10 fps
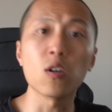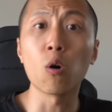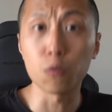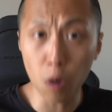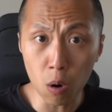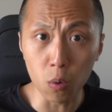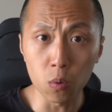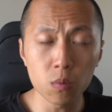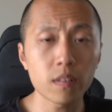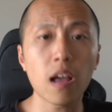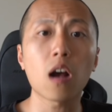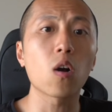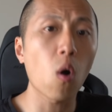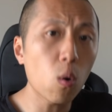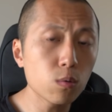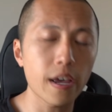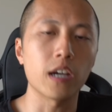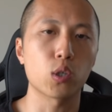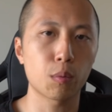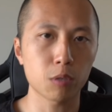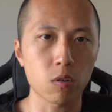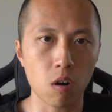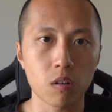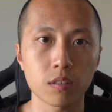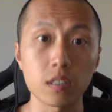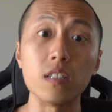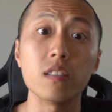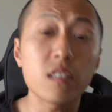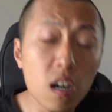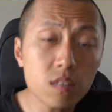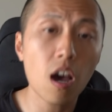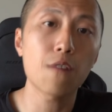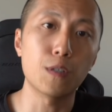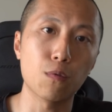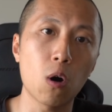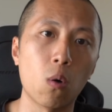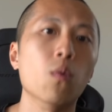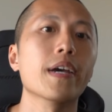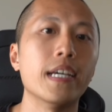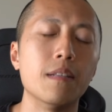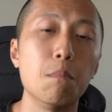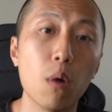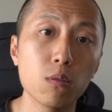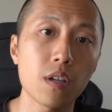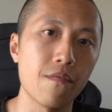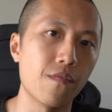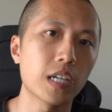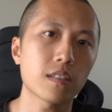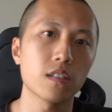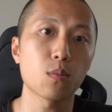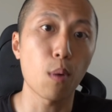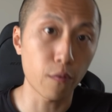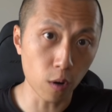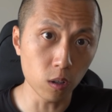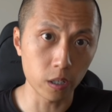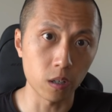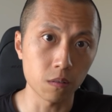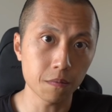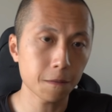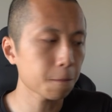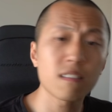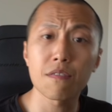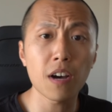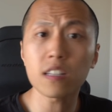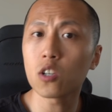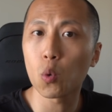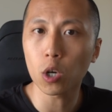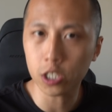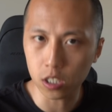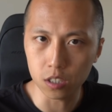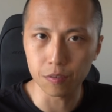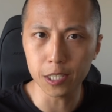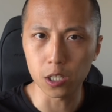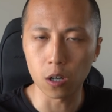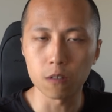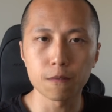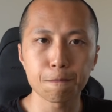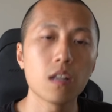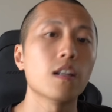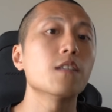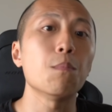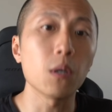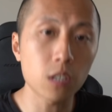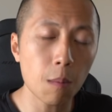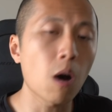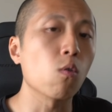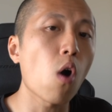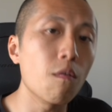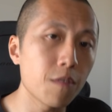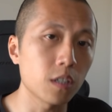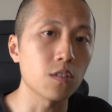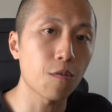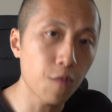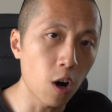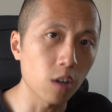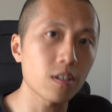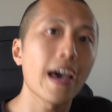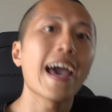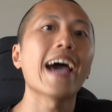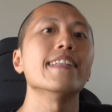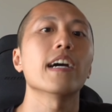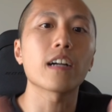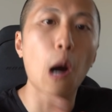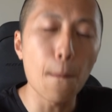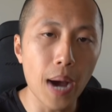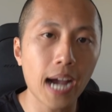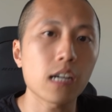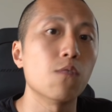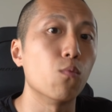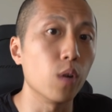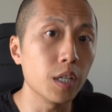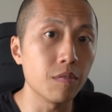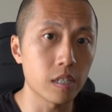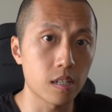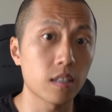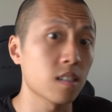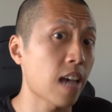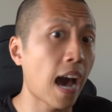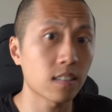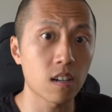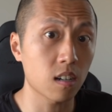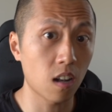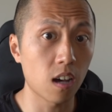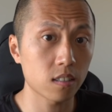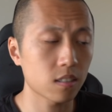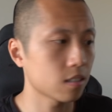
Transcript: although that gold and cryptocurrency does have a role in most investors' portfolio, the fact that you're watching this video, let's build up our confidence first and then come back and revisit this asset class.